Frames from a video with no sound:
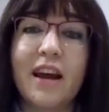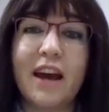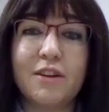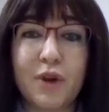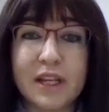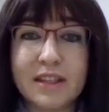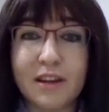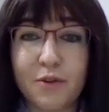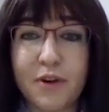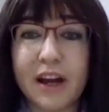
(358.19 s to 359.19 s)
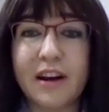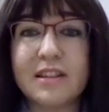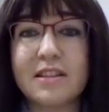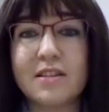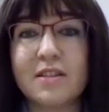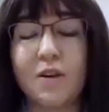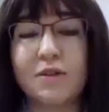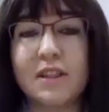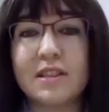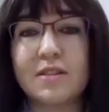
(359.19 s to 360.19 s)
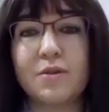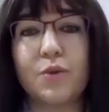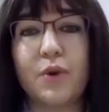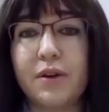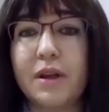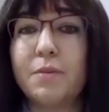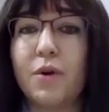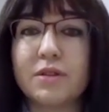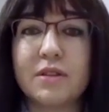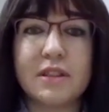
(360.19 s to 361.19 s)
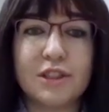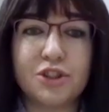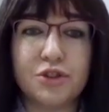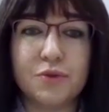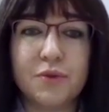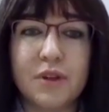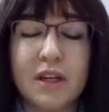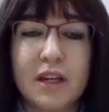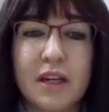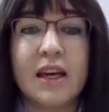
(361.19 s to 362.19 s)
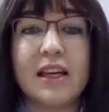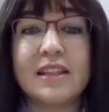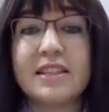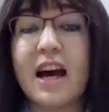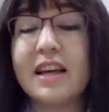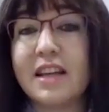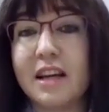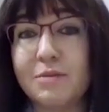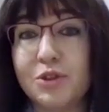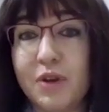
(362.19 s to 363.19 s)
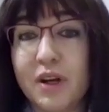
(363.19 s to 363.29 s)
and raising awareness of this very important issue. It is high time to